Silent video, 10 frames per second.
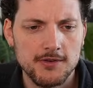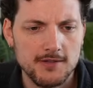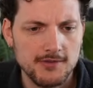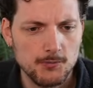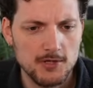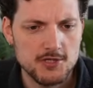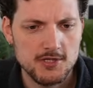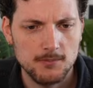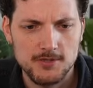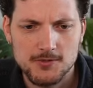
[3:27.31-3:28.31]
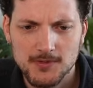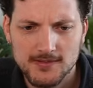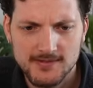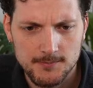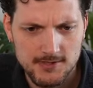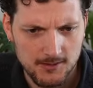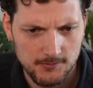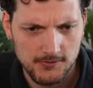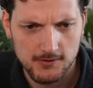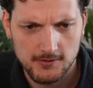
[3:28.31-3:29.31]
They switched in between
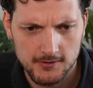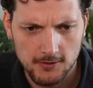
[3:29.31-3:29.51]
sometimes the